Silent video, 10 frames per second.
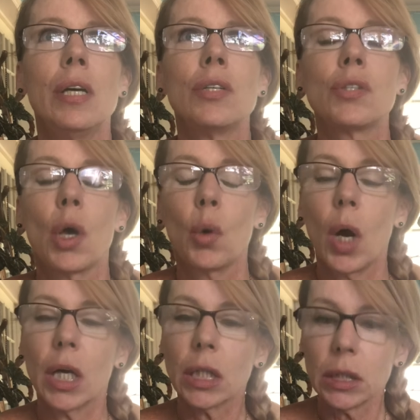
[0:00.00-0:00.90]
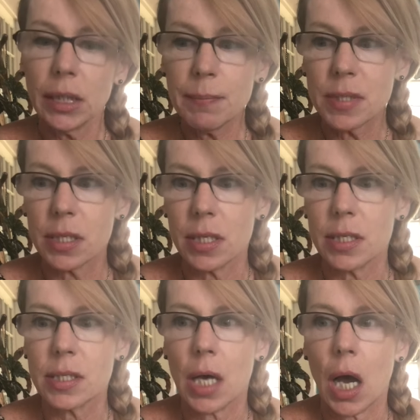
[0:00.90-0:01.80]
So
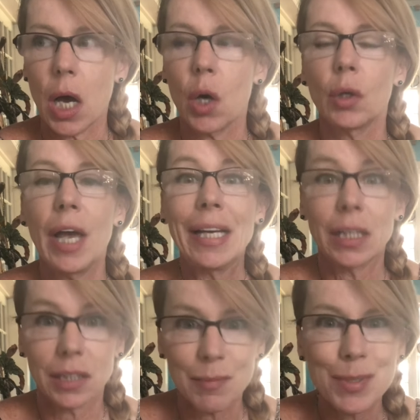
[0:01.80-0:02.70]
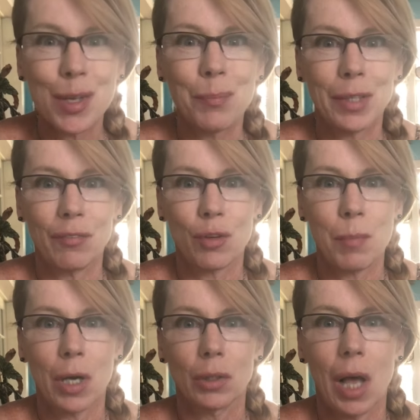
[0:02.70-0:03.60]
eclipses eclipse something
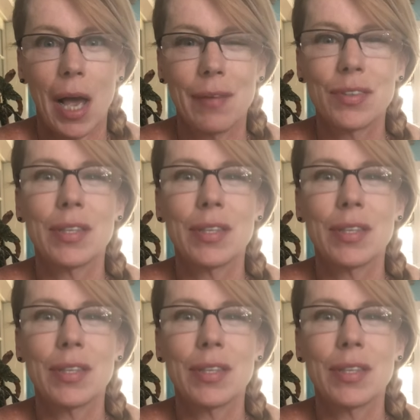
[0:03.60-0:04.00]
from our lives.